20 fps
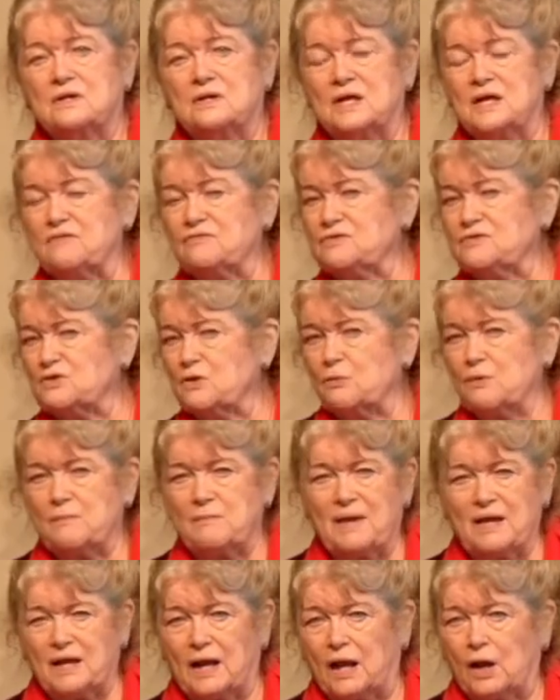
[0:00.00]
Even though it
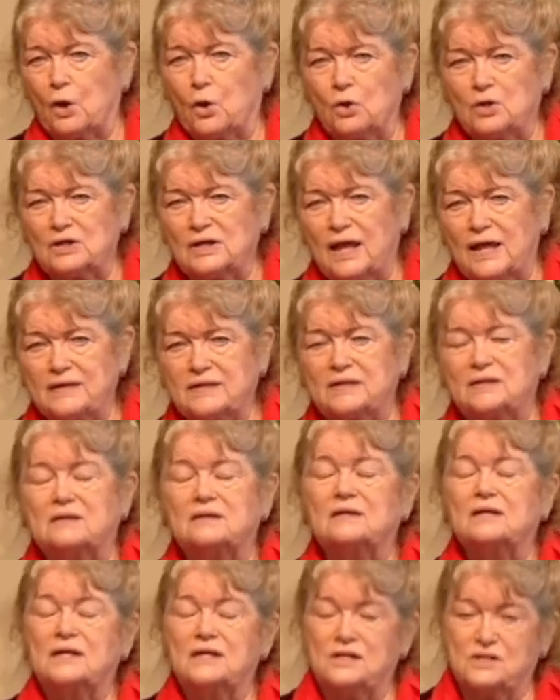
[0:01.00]
may not look like it,
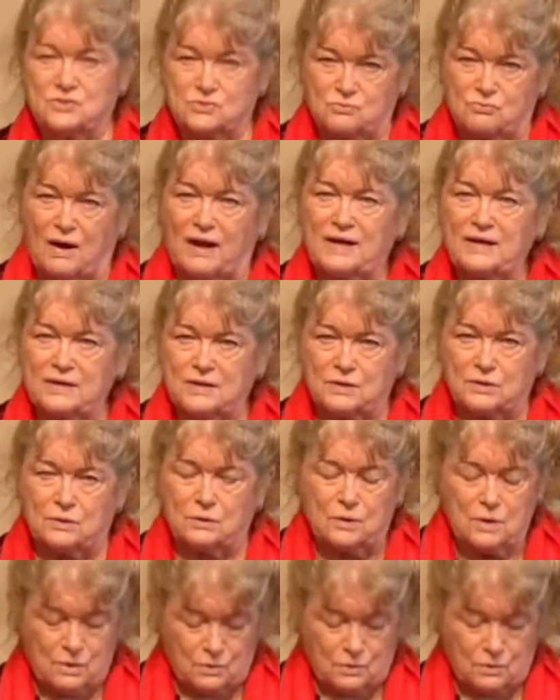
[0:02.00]
it is right here,